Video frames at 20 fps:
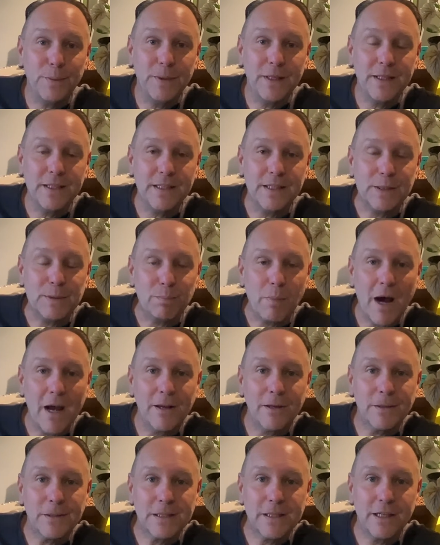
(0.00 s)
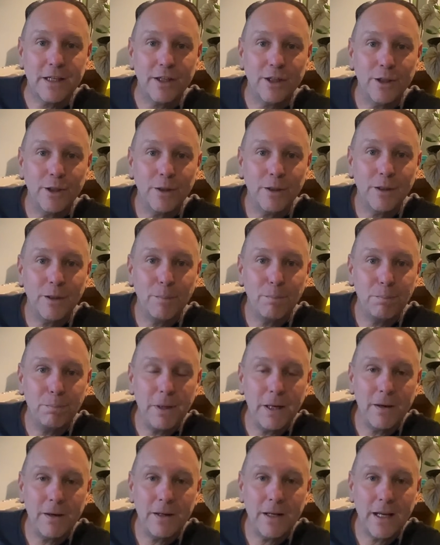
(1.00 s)
this is Miles here,
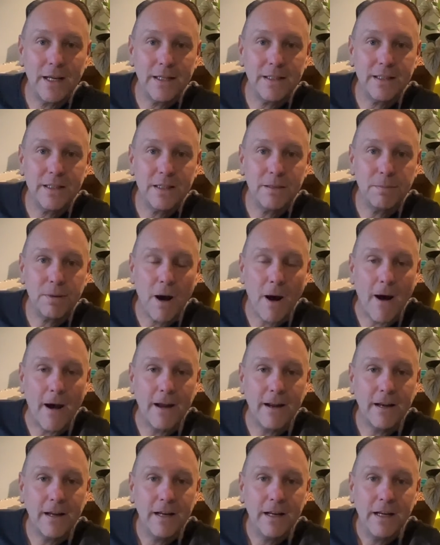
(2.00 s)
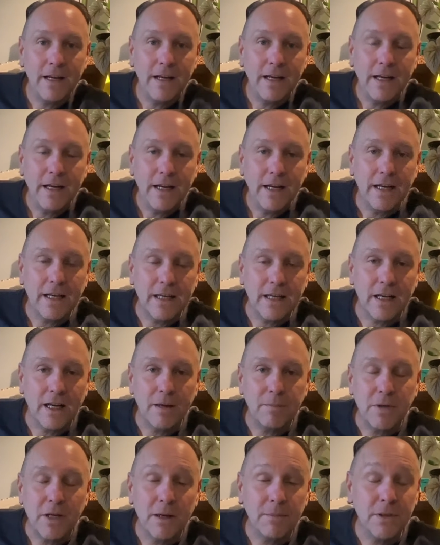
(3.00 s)
Paradise in a Pot. And
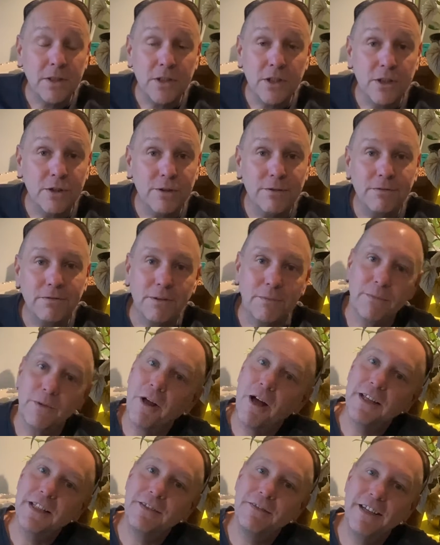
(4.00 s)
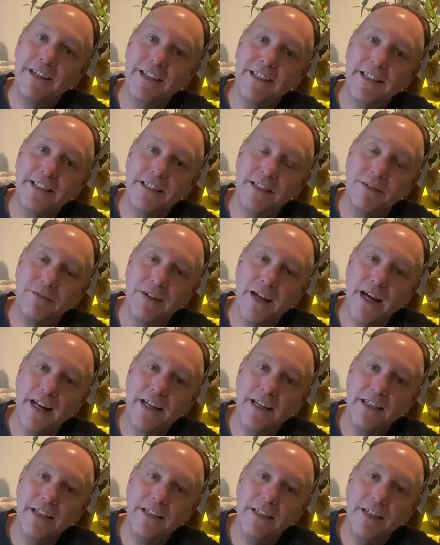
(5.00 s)
I'm coming to you from Las Vegas,
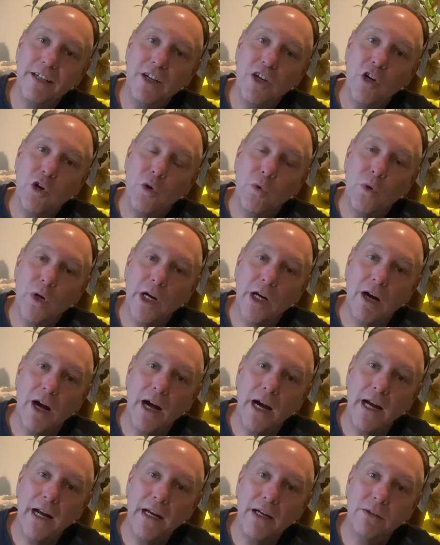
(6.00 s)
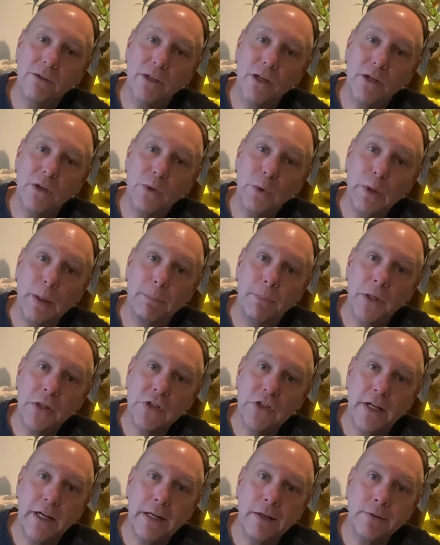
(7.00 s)
Nevada, where I grow a
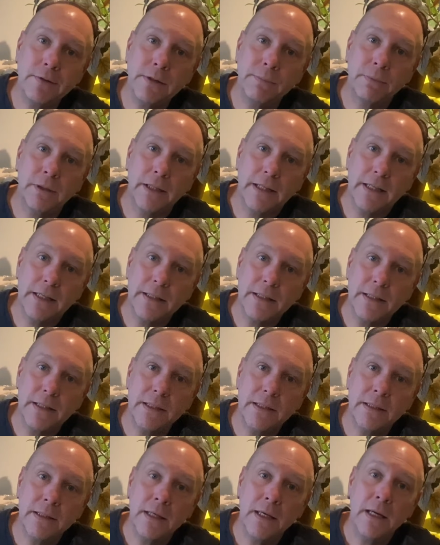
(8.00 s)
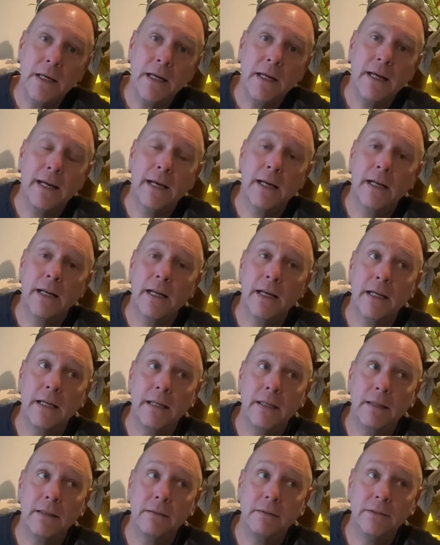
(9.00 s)
bunch of house plants, and
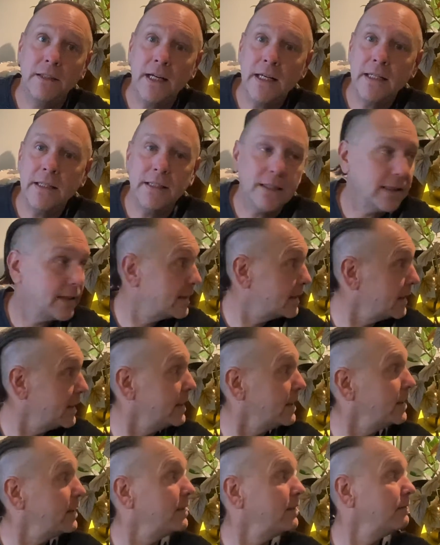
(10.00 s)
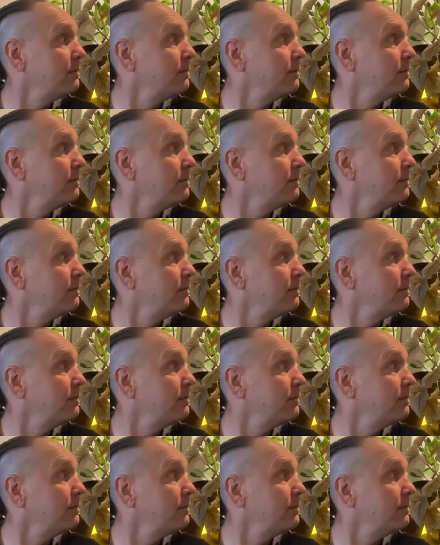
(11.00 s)
I kind of succeed.